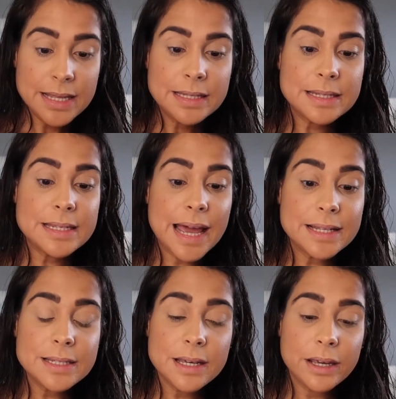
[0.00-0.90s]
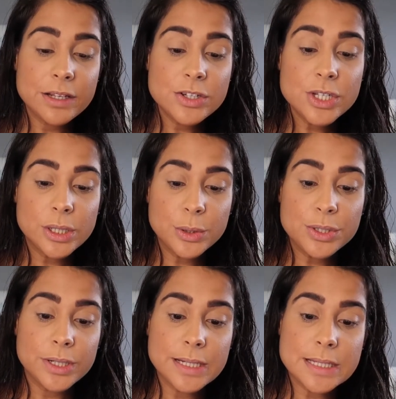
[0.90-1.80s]
This anti-aging
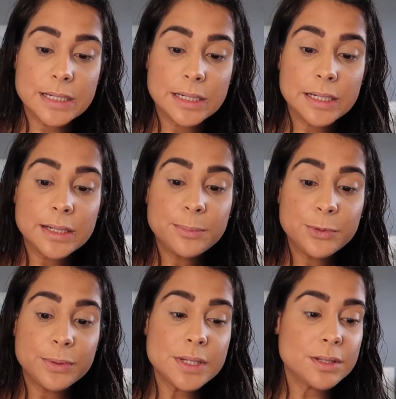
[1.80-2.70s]
solution is clinically proven